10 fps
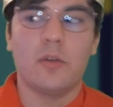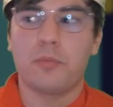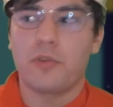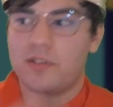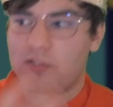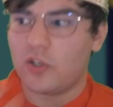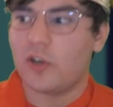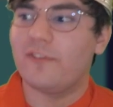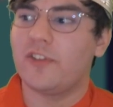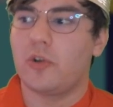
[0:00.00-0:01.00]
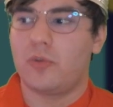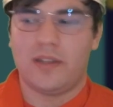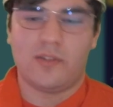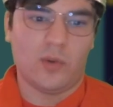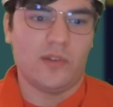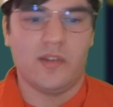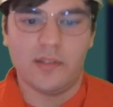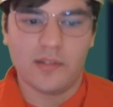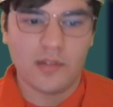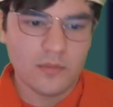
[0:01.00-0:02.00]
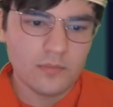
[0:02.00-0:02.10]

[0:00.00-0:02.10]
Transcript: preserve your resources.